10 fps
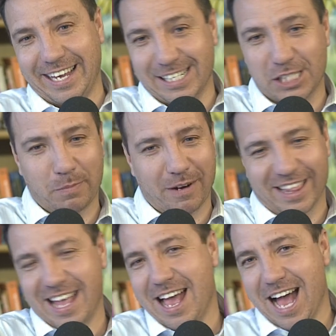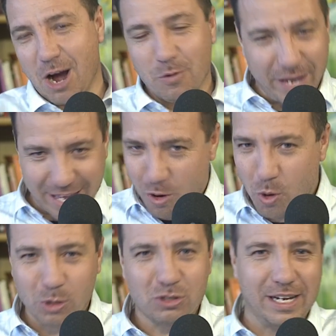in the Spirit how we
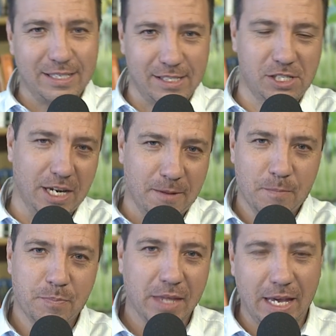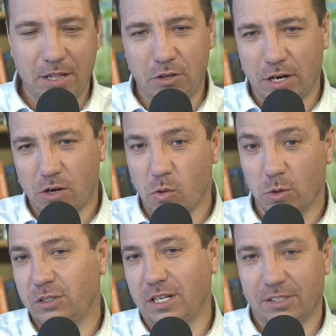all transition into the
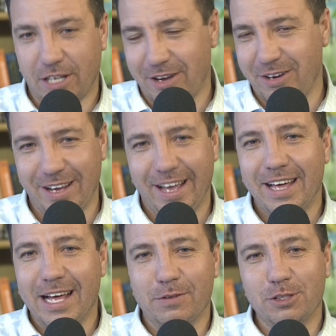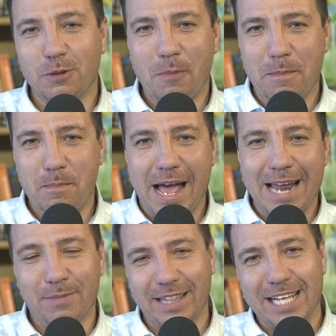courts. And so it was not my
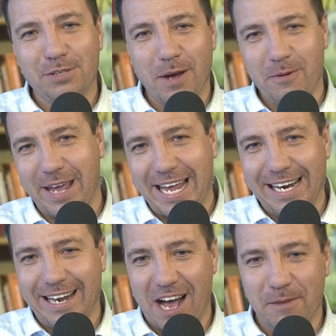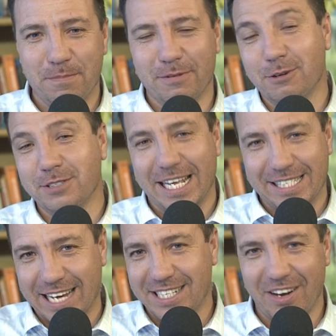plan, but that's where we ended up, because that's
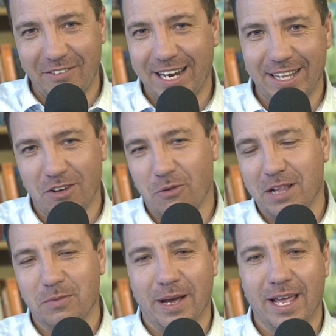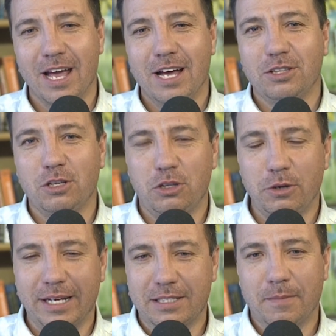actually really the right way to do
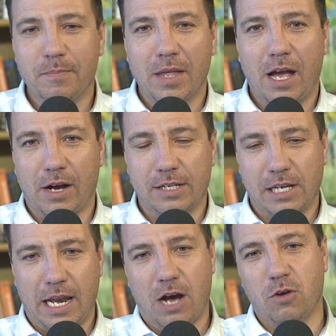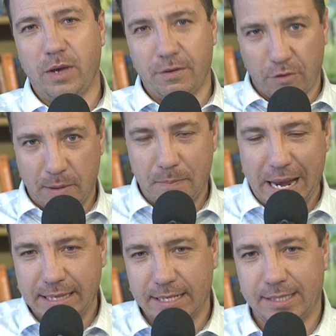it. Okay, so now we've
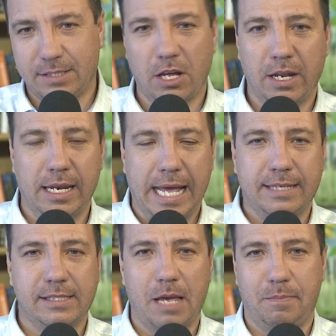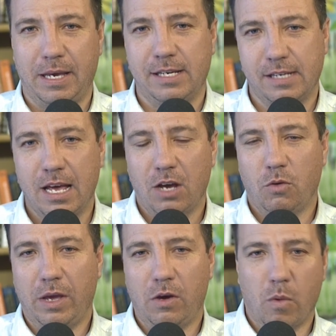repented. So the next step is
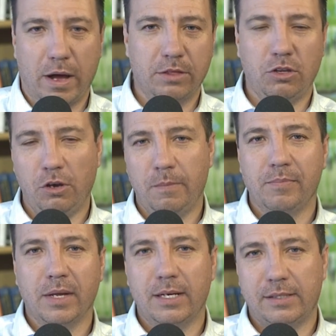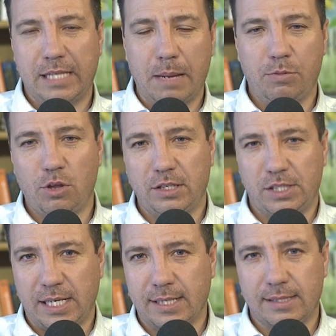we want to step through
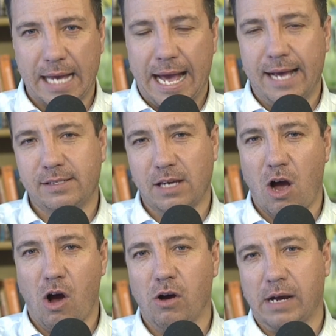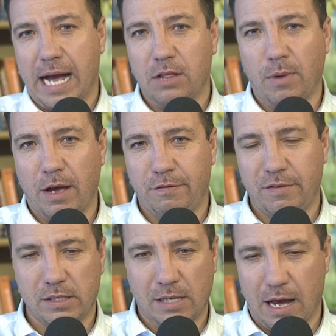Jesus as our gateway of
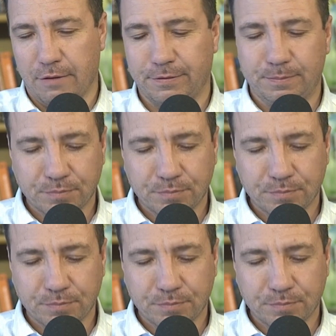first love.